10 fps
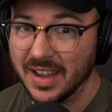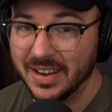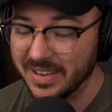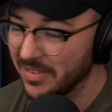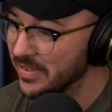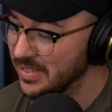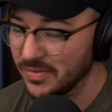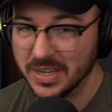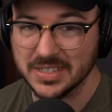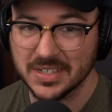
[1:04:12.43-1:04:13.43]
I always
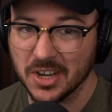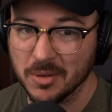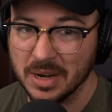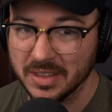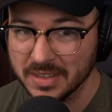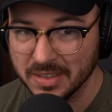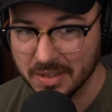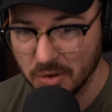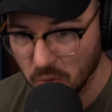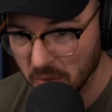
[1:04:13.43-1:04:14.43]
forget to talk about it.
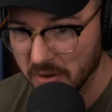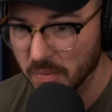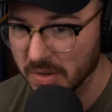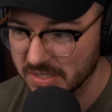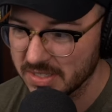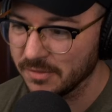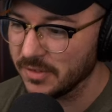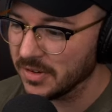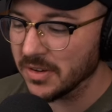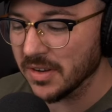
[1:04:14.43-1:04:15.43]
The cork ring
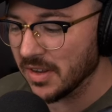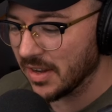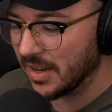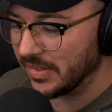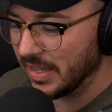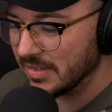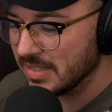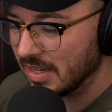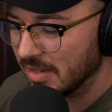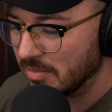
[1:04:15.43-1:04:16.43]
stiffener on the
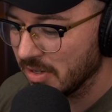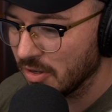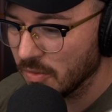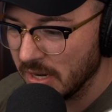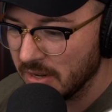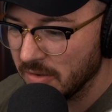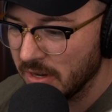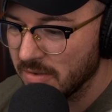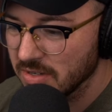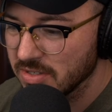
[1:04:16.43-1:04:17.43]
outside, but great
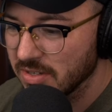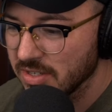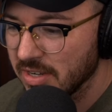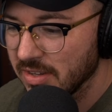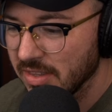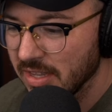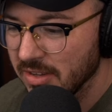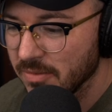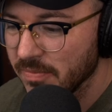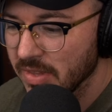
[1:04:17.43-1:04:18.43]
question, Shane. Thank
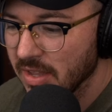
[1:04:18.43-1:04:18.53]
you.